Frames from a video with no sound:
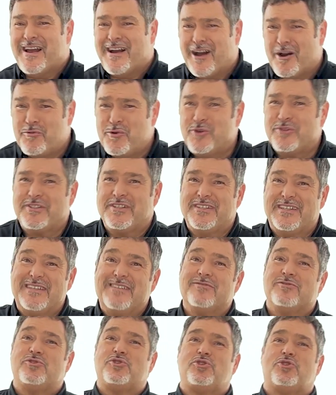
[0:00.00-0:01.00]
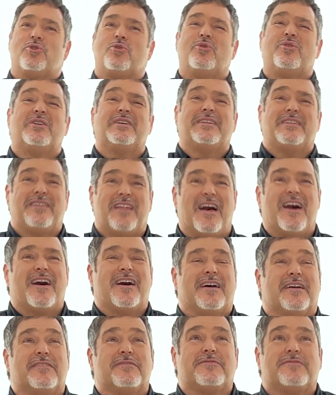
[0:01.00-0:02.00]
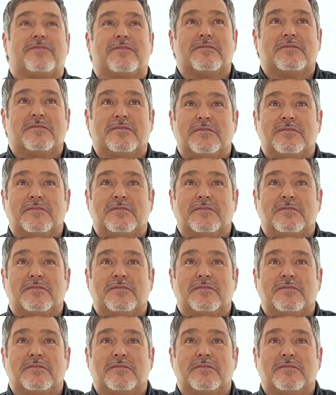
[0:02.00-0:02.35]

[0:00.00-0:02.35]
I want to enjoy life,